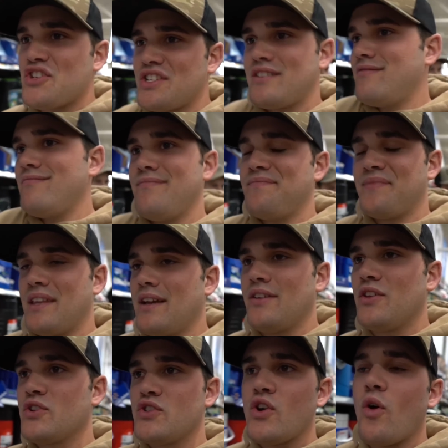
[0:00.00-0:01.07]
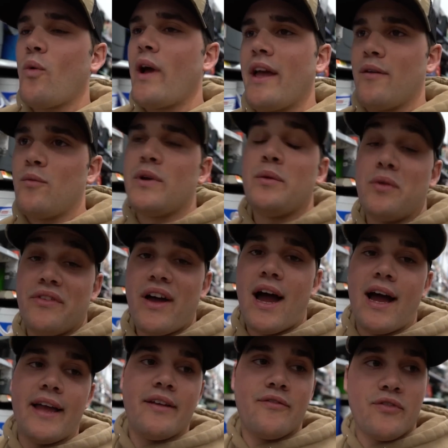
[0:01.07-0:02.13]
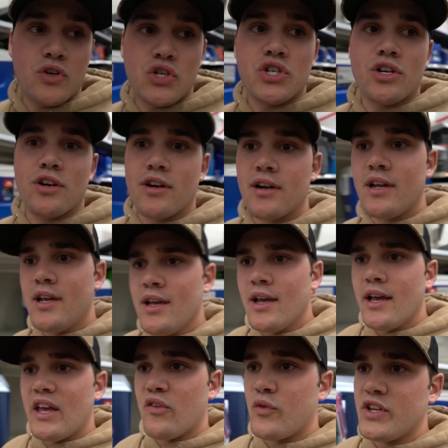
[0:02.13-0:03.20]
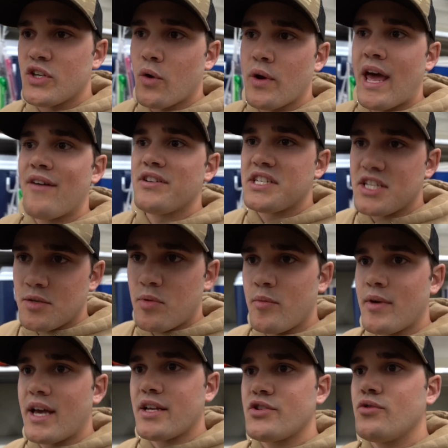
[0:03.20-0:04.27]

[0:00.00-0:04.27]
just there's no way we will die for sure if we don't have a sleeping bag.